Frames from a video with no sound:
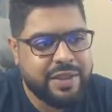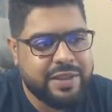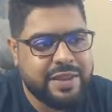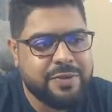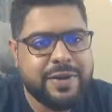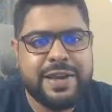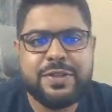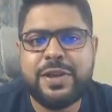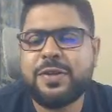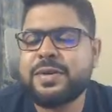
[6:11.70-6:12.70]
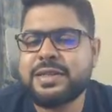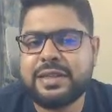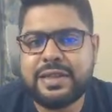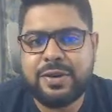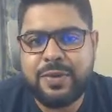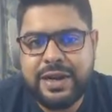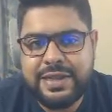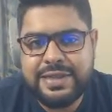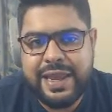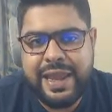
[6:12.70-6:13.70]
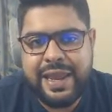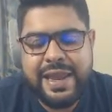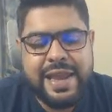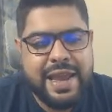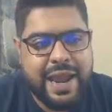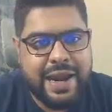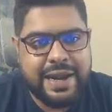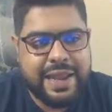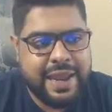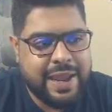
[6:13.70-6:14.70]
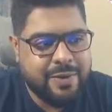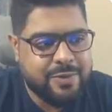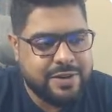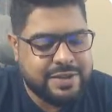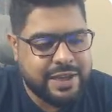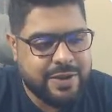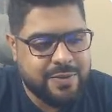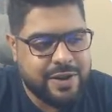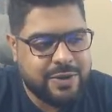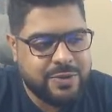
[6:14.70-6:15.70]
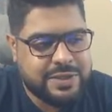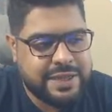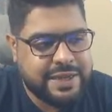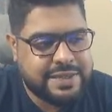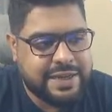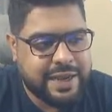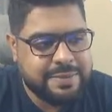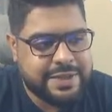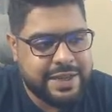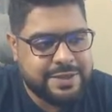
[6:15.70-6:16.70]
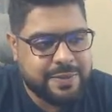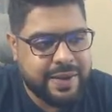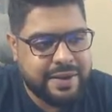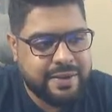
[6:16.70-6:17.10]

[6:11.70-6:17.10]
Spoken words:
Sir, wahi to equation tha. What is a? And a was equal to 6 times s square.